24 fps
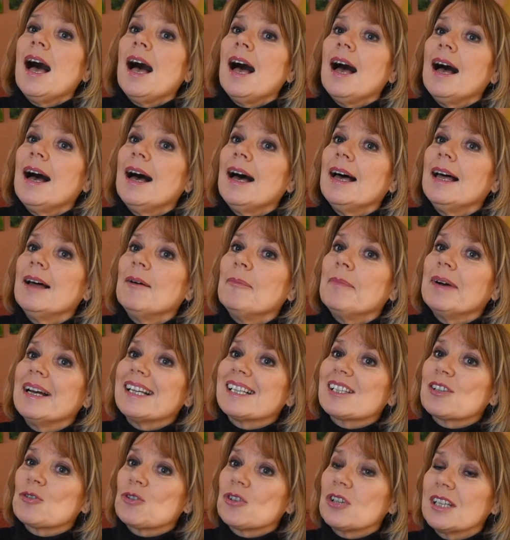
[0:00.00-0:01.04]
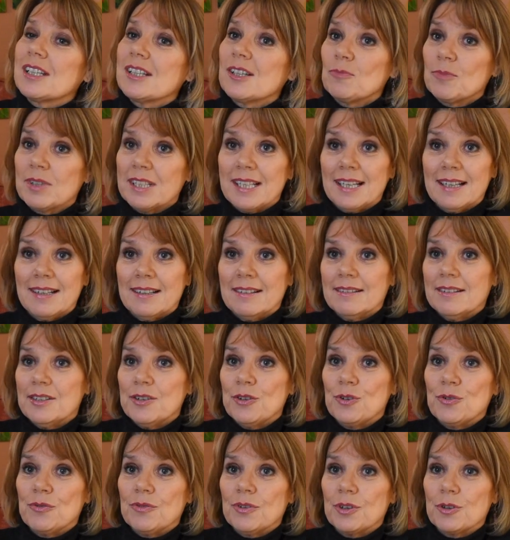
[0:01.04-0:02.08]
Uh, my association with Terra
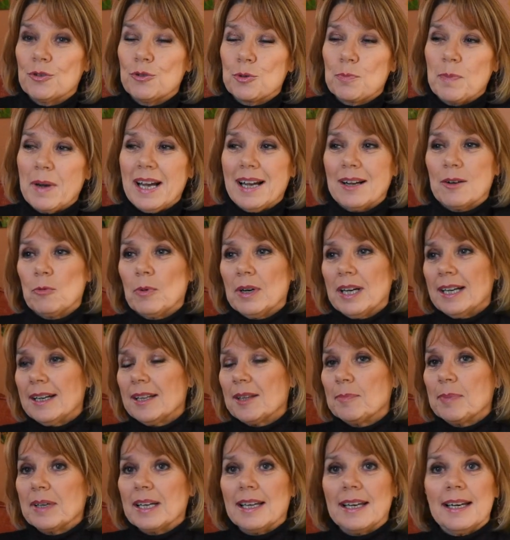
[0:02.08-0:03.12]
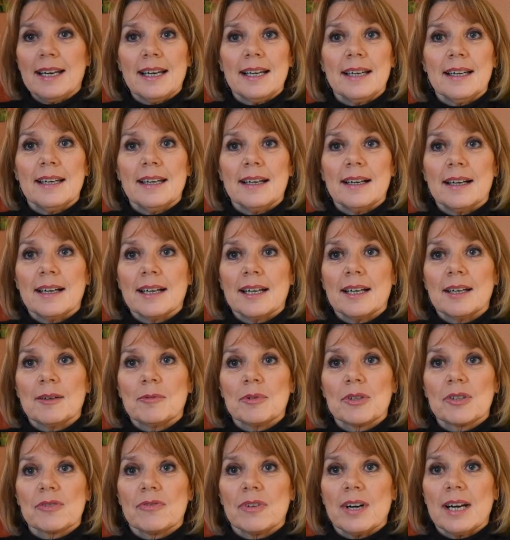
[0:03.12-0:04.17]
Nova goes back way to the beginning. I
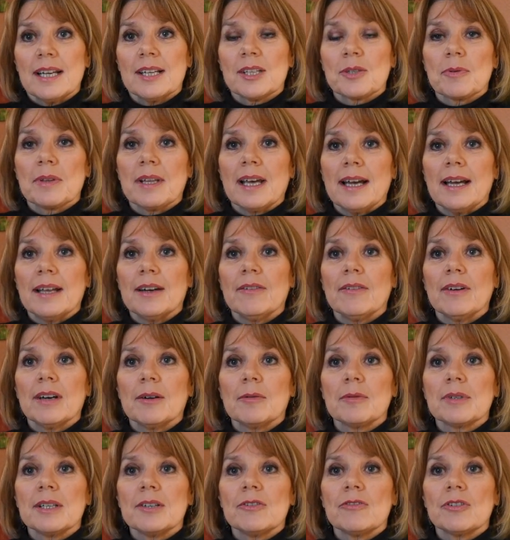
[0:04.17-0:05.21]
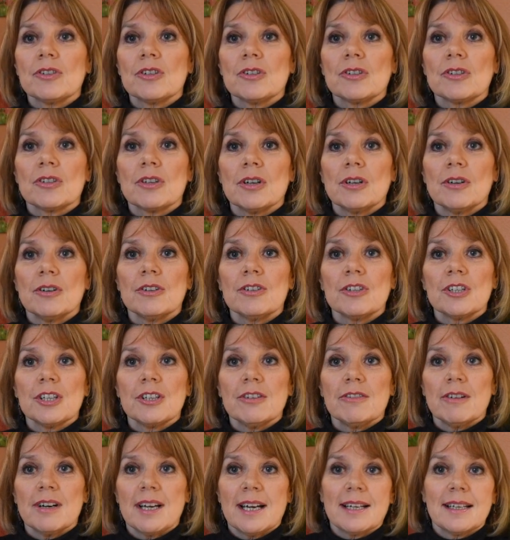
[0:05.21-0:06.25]
was friends with Andrea, I was introduced to her, and she
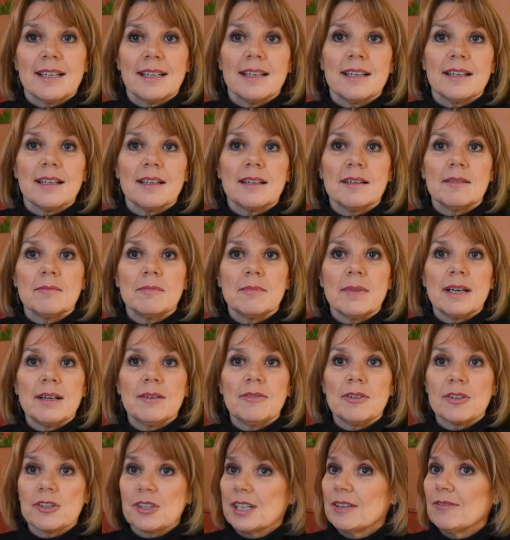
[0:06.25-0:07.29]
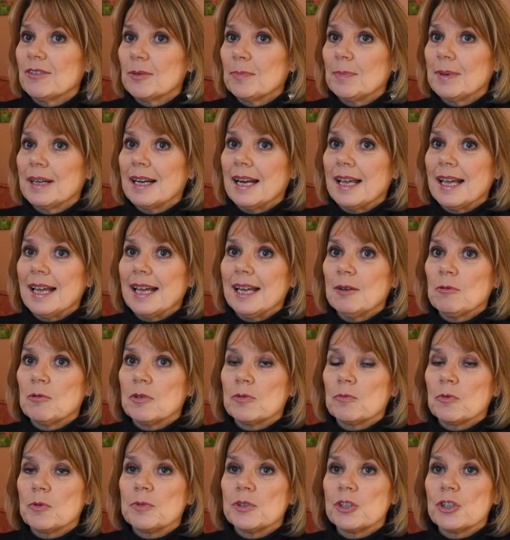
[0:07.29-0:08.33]
directed my first ever play,
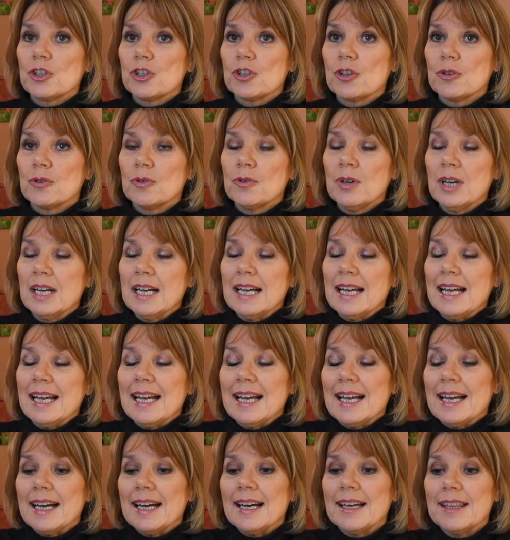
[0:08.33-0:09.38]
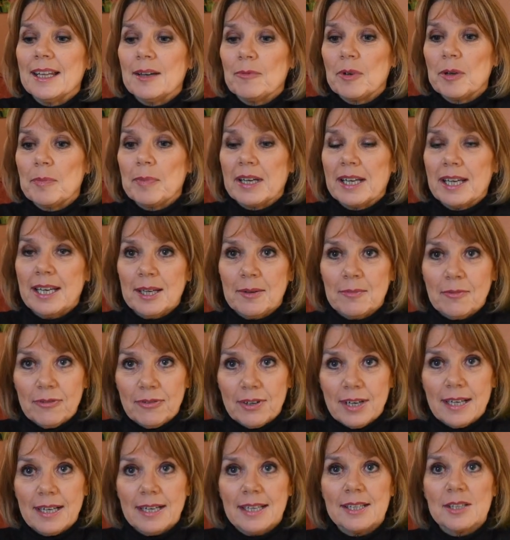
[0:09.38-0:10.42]
One Woman Show. And then we became
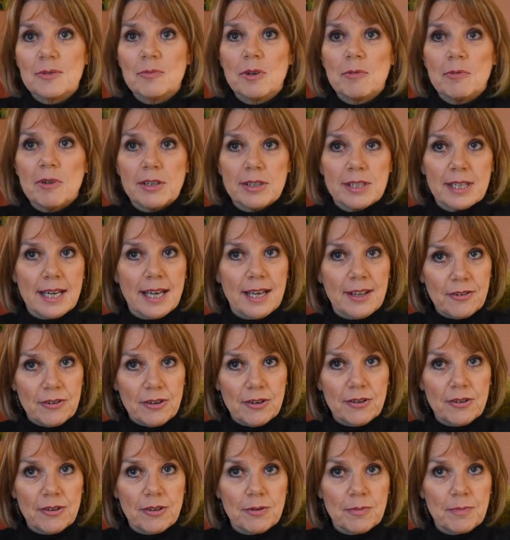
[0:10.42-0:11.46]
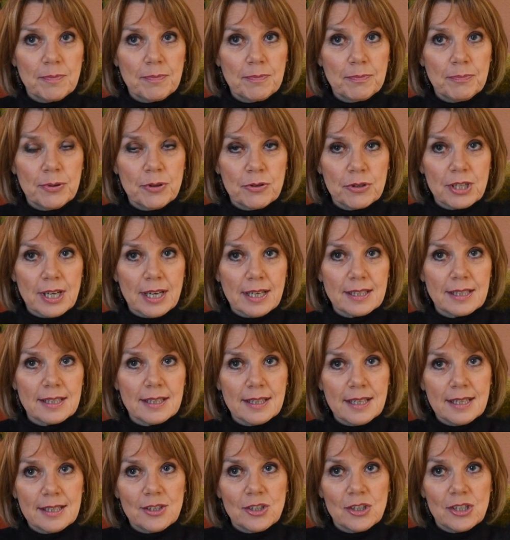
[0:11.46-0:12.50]
friends and we worked together on other projects.
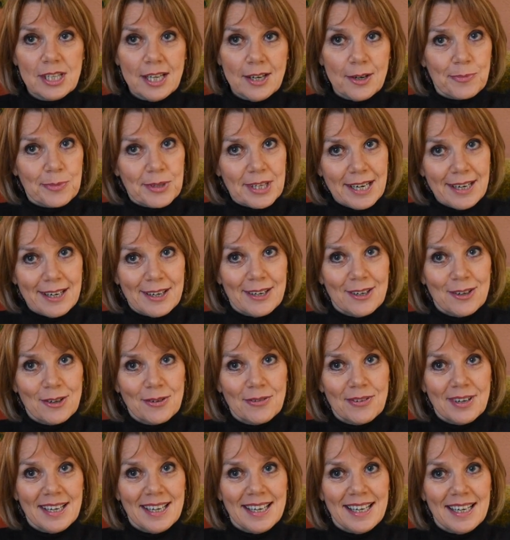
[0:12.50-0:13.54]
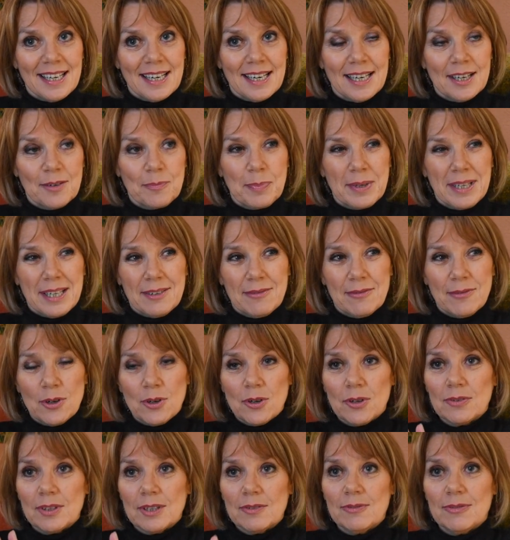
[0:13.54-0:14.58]
And then she set up Terra Nova, and I've been
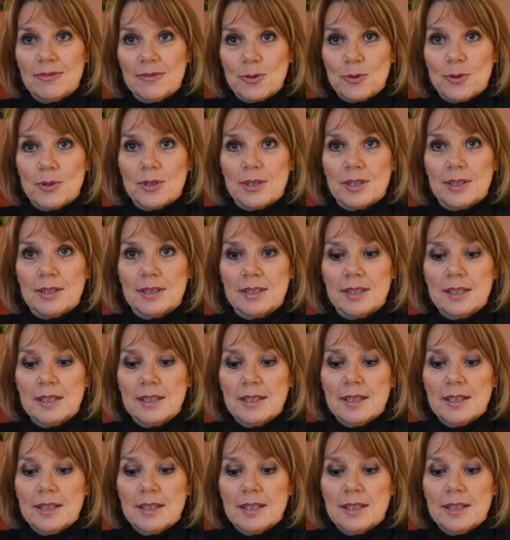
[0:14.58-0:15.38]
involved in four